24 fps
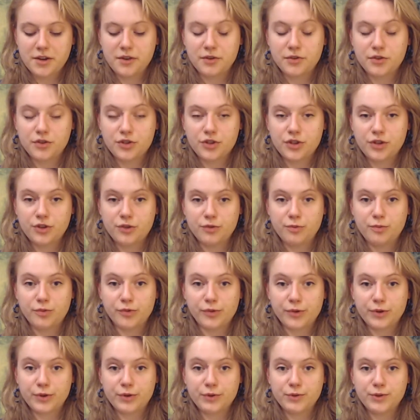To
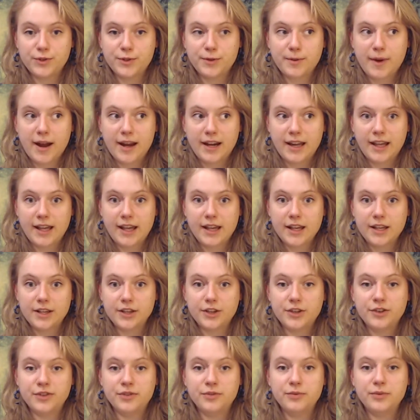brew 20,
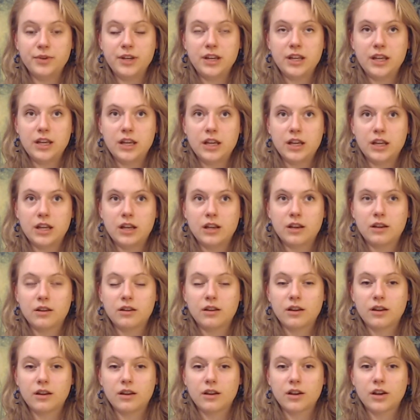you need
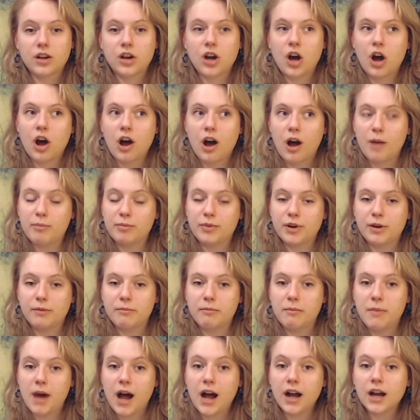copper
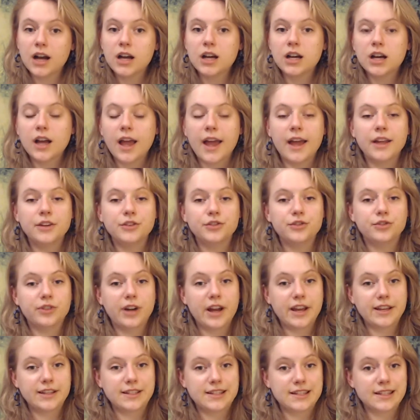muck and
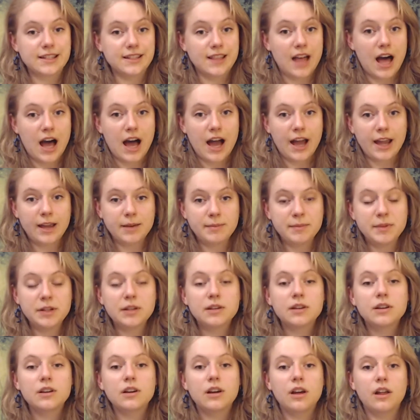gray slime.
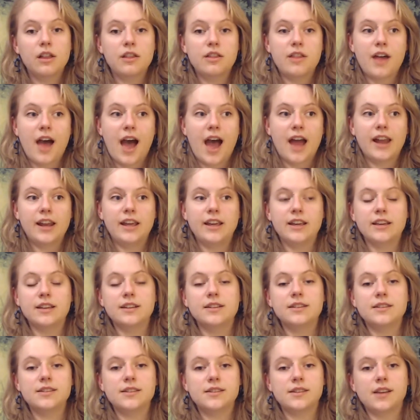That
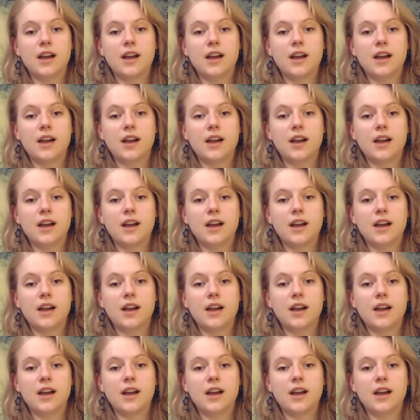is